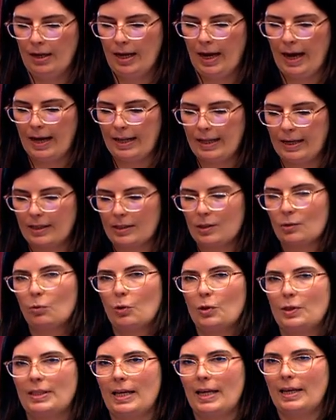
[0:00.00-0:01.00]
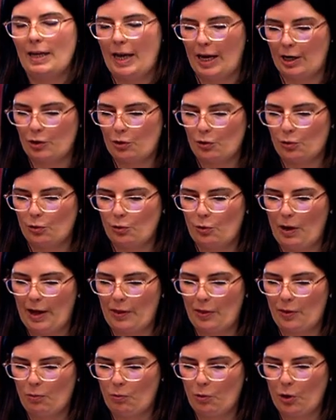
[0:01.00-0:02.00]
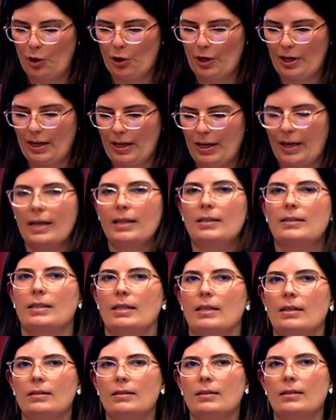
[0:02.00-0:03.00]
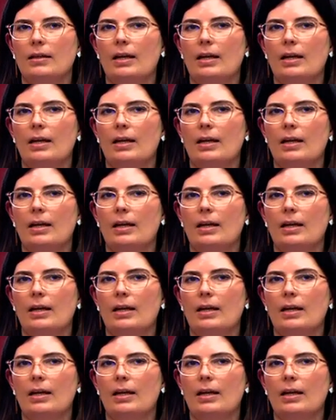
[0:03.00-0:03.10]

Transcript: Alex was a natural at the work he did.